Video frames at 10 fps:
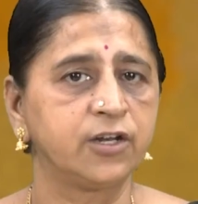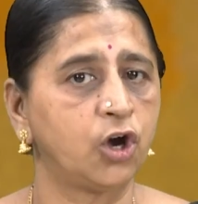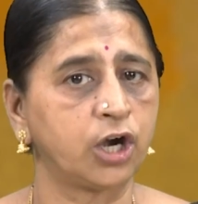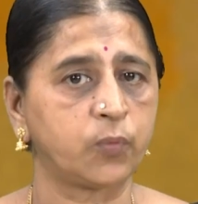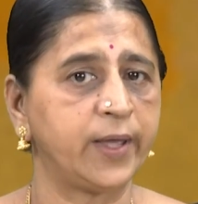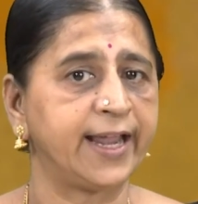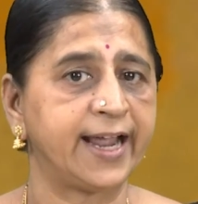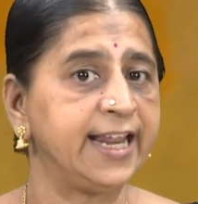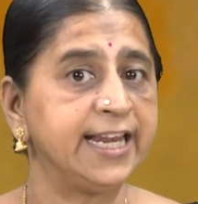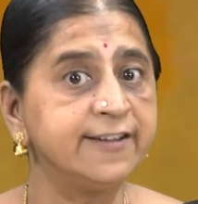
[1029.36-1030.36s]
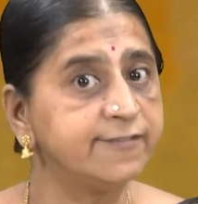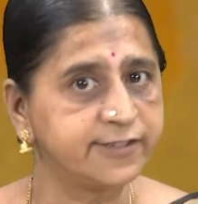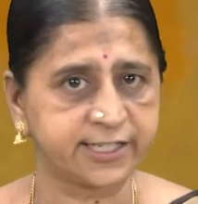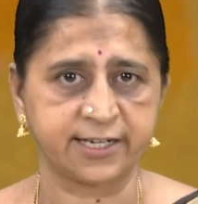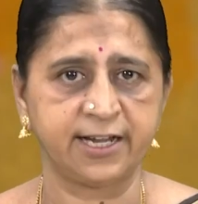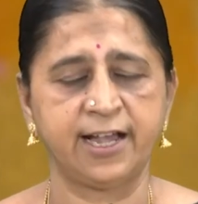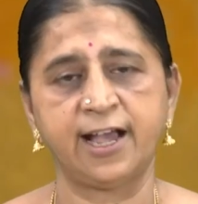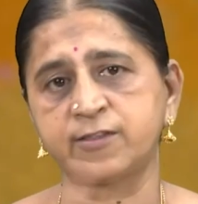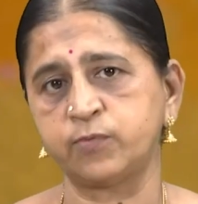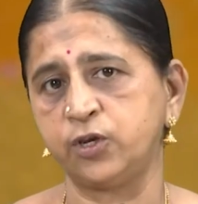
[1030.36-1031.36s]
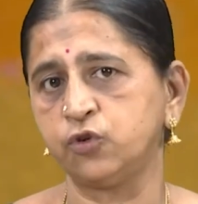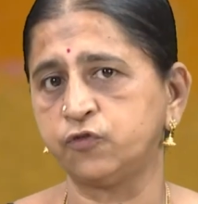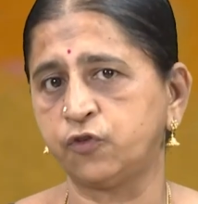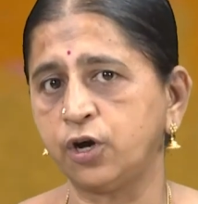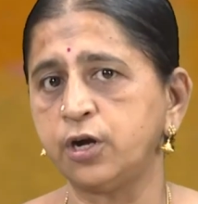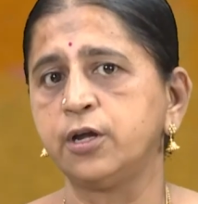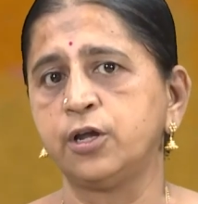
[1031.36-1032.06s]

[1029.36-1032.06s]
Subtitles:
not where I lived, as we do for